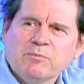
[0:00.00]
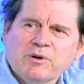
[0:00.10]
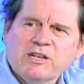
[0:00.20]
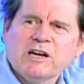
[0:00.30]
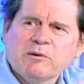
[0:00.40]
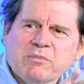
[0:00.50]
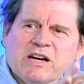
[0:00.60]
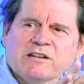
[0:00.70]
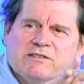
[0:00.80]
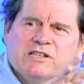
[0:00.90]
But getting
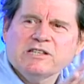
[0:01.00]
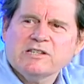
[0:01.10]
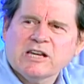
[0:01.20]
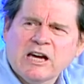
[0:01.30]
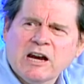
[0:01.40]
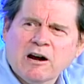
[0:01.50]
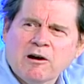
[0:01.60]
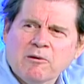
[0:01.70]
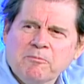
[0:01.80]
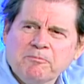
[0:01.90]
back to these
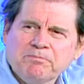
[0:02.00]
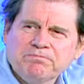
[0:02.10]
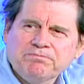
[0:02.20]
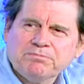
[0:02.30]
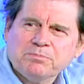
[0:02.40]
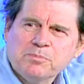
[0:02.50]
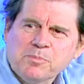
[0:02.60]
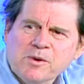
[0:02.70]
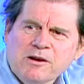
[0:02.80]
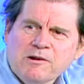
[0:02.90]
cattle,
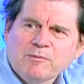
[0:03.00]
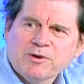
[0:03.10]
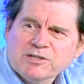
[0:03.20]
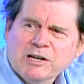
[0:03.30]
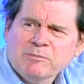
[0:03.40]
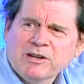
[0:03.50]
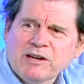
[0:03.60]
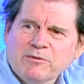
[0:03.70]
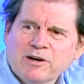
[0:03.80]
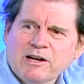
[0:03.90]
because I'm
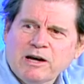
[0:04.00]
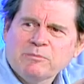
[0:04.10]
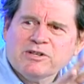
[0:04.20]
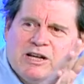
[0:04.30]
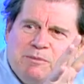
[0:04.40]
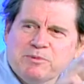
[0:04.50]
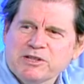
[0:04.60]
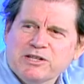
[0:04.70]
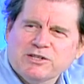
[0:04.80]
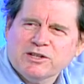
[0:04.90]
getting ready, I'm taping
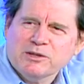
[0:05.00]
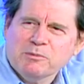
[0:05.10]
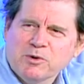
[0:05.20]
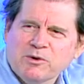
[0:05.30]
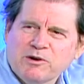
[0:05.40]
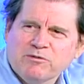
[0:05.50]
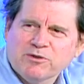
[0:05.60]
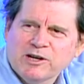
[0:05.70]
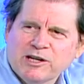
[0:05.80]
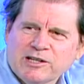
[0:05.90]
this in the morning,
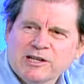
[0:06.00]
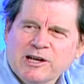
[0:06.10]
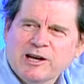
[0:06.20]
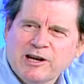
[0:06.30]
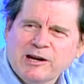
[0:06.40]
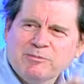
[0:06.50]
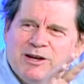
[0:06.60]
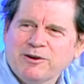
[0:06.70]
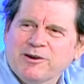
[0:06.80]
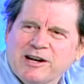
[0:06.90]
friends, and I'm
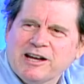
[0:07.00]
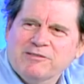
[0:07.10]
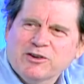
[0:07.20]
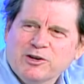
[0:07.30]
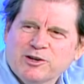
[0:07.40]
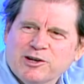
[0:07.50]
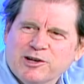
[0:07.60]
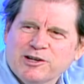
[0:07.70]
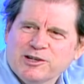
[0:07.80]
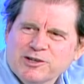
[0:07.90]
getting ready to have a good
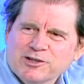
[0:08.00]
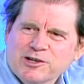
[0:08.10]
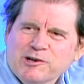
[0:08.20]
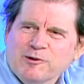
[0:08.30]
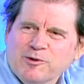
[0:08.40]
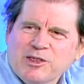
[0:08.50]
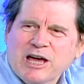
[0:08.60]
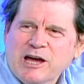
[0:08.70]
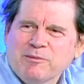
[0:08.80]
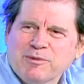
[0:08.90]
lunch with a
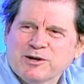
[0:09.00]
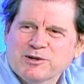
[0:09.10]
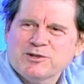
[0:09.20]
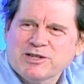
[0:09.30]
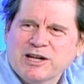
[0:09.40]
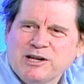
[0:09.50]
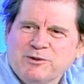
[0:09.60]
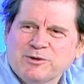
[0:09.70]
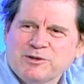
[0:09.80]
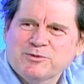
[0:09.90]
hamburger
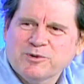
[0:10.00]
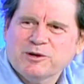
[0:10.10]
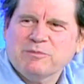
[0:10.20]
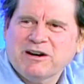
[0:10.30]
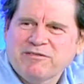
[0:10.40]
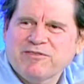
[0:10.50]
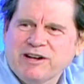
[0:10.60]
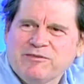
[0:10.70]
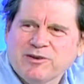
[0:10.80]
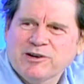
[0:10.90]
steak, which is one of my
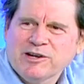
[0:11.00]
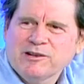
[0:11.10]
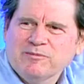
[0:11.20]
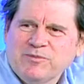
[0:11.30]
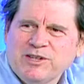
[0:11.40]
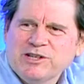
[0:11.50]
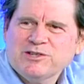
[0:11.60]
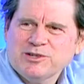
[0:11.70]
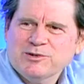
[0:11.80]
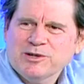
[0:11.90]
favorite
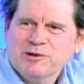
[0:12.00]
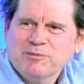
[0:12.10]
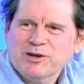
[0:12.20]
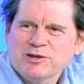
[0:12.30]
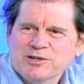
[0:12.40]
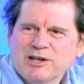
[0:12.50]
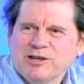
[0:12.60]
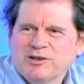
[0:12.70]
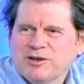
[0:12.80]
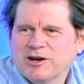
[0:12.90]
dishes, because
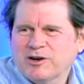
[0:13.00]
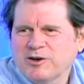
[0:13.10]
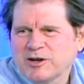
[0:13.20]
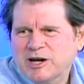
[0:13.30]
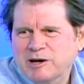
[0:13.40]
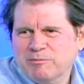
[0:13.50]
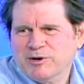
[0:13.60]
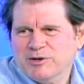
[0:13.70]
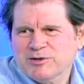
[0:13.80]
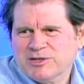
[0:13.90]
a good
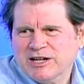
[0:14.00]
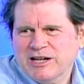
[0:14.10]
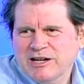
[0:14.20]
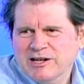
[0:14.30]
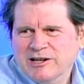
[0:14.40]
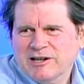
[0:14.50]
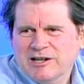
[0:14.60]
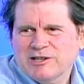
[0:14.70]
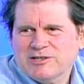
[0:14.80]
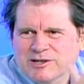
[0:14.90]
hamburger steak
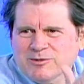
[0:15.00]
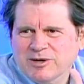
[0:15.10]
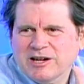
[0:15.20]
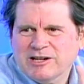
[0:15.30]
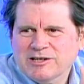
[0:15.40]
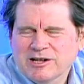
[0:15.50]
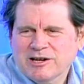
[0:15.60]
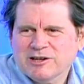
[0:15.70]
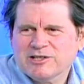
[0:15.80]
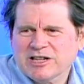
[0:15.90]
is so nice.
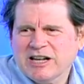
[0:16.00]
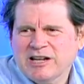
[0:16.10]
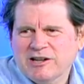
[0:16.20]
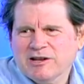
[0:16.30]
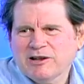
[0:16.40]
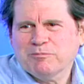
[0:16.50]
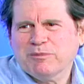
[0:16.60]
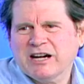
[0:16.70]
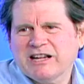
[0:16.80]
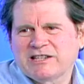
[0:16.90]
A steak
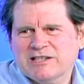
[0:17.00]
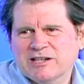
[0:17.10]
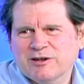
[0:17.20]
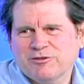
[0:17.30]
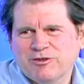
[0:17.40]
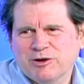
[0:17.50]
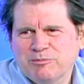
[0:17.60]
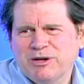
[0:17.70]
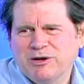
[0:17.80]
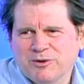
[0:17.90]
by itself can
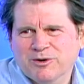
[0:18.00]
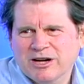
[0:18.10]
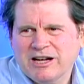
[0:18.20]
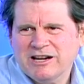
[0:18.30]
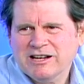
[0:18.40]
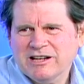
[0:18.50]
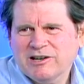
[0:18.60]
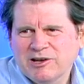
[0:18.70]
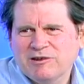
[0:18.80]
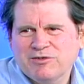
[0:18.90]
be great
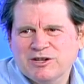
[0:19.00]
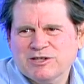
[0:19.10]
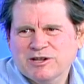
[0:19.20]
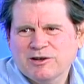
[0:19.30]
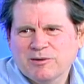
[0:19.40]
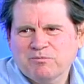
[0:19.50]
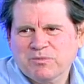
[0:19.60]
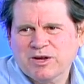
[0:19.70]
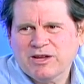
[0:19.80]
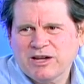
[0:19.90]
if it's
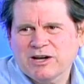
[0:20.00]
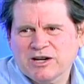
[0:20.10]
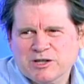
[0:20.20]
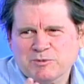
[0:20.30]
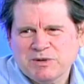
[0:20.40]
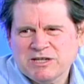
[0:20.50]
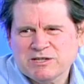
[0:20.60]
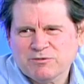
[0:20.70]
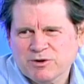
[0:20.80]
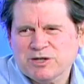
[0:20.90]
in an
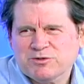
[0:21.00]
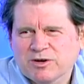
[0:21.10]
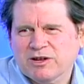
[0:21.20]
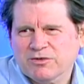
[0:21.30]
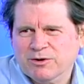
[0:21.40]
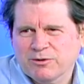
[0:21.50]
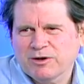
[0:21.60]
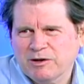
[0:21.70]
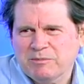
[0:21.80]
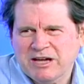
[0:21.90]
expensive restaurant that
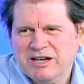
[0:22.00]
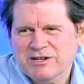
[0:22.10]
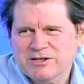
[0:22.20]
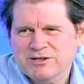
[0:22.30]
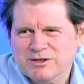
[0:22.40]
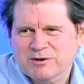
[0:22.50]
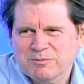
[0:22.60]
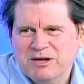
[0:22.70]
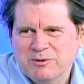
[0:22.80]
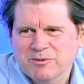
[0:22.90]
really manages their
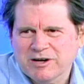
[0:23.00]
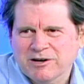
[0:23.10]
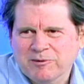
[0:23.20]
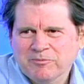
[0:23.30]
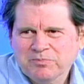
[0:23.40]
meat well.